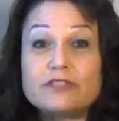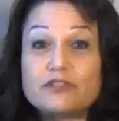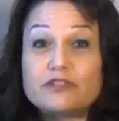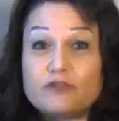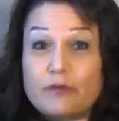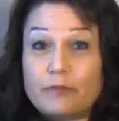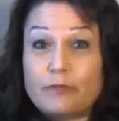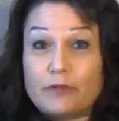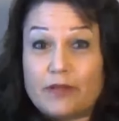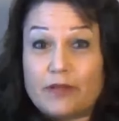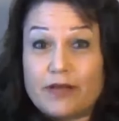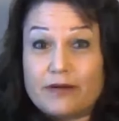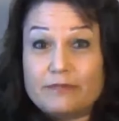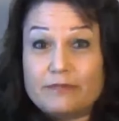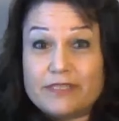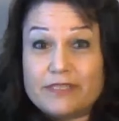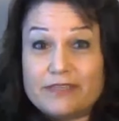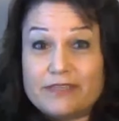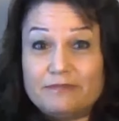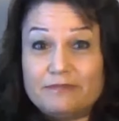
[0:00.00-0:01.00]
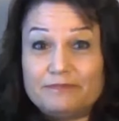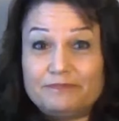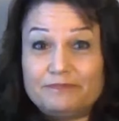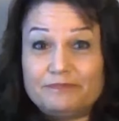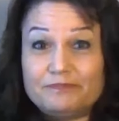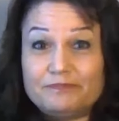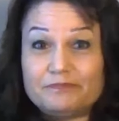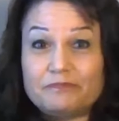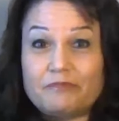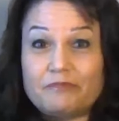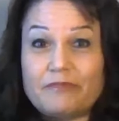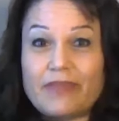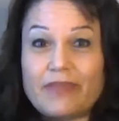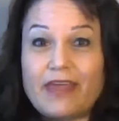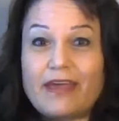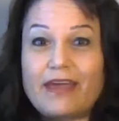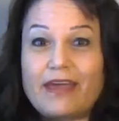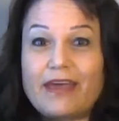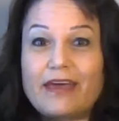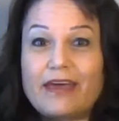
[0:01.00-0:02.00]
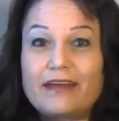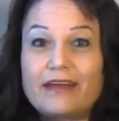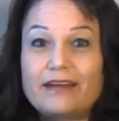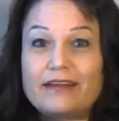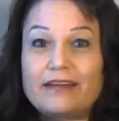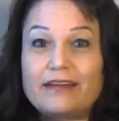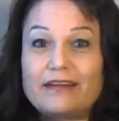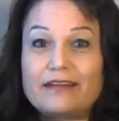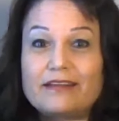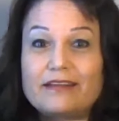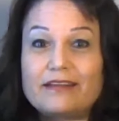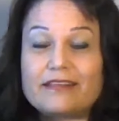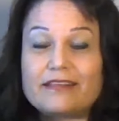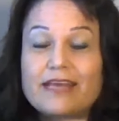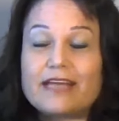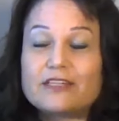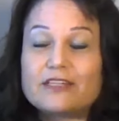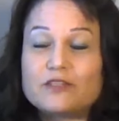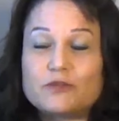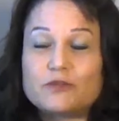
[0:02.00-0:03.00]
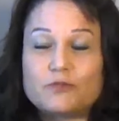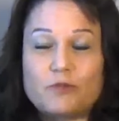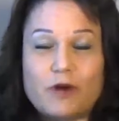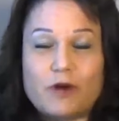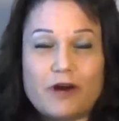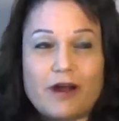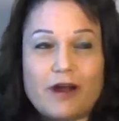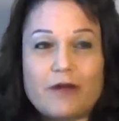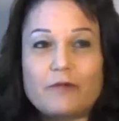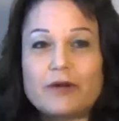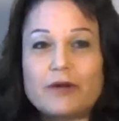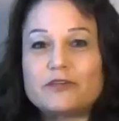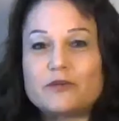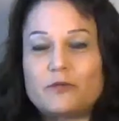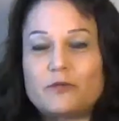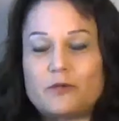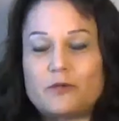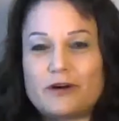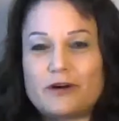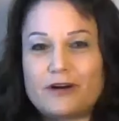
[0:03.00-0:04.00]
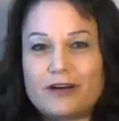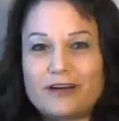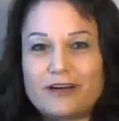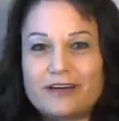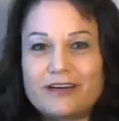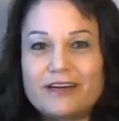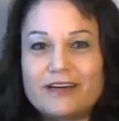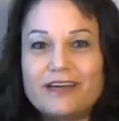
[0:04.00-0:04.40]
strip clubs. And that's where I went to work.